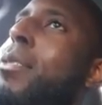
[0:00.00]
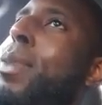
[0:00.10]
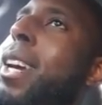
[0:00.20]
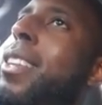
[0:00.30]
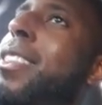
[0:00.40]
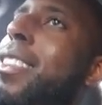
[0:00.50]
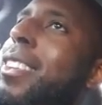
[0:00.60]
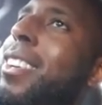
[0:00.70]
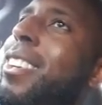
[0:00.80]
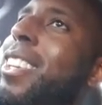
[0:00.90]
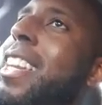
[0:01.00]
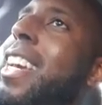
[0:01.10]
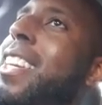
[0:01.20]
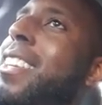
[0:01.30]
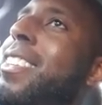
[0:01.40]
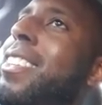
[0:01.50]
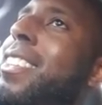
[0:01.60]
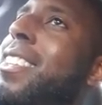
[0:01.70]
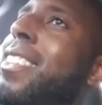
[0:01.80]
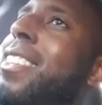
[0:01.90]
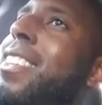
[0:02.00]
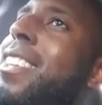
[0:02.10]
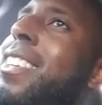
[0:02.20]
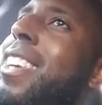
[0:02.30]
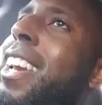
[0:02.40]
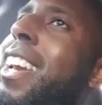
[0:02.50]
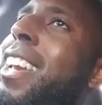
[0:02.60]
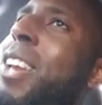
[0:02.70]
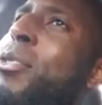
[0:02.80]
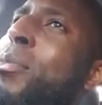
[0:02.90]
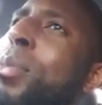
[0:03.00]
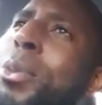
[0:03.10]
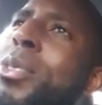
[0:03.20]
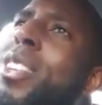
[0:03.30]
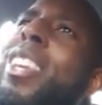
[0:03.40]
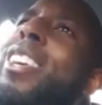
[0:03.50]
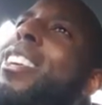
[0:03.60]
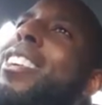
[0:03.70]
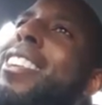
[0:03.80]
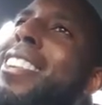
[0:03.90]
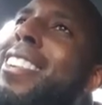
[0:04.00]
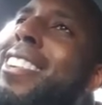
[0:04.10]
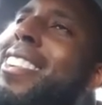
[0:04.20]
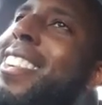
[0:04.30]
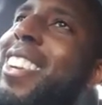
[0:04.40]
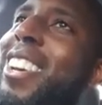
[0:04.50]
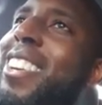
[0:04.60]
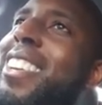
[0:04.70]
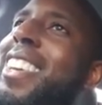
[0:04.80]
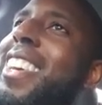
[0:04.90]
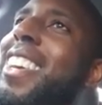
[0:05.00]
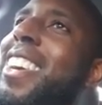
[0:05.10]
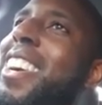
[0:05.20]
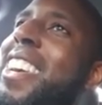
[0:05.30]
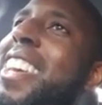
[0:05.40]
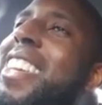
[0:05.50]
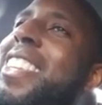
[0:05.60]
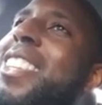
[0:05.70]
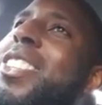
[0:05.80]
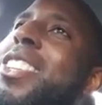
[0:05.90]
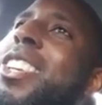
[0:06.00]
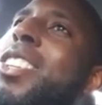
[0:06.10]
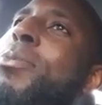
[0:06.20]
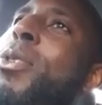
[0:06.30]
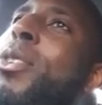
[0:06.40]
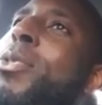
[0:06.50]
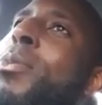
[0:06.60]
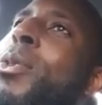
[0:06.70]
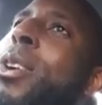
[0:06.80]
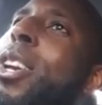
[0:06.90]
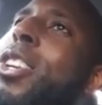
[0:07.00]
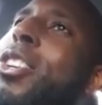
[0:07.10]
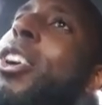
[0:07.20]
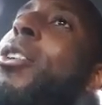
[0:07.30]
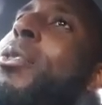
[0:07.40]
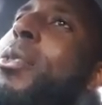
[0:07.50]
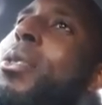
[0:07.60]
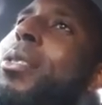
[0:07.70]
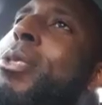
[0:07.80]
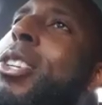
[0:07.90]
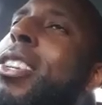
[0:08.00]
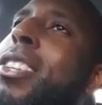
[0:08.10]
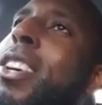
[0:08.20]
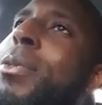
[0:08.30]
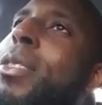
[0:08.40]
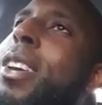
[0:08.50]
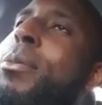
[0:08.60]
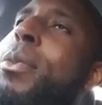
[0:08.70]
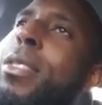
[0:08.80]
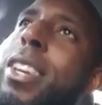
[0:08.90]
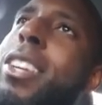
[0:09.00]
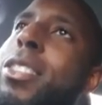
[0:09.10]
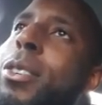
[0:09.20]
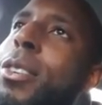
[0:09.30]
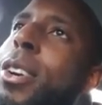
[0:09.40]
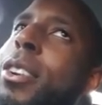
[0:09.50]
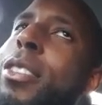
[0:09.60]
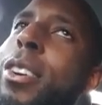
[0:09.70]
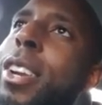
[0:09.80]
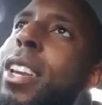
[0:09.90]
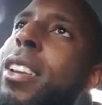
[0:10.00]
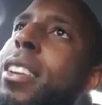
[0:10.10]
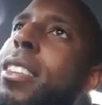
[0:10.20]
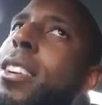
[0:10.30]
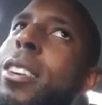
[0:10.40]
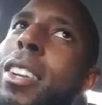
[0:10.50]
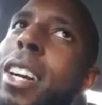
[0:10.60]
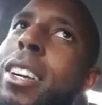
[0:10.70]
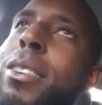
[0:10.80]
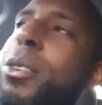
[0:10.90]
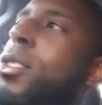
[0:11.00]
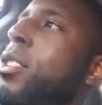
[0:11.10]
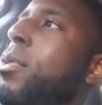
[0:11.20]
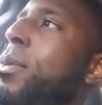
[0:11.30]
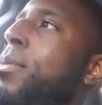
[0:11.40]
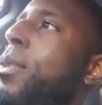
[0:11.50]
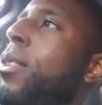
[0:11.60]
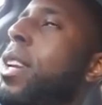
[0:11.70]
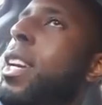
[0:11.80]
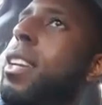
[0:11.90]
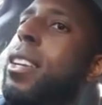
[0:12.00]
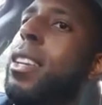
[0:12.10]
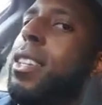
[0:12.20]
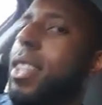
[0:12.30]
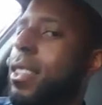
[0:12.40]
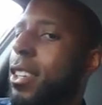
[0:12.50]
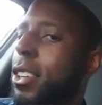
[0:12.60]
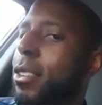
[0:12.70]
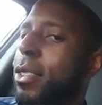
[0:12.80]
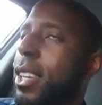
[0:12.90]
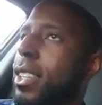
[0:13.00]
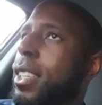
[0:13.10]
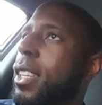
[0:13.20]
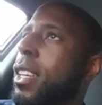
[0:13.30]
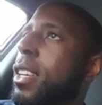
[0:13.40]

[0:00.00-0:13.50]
back in the early 90s, and gave us Blue Steel, and, you know, this movie is more in tone with what she's done with like movies like Zero Dark 30 and The Hurt Locker, where it's a little bit more like intense and in your face.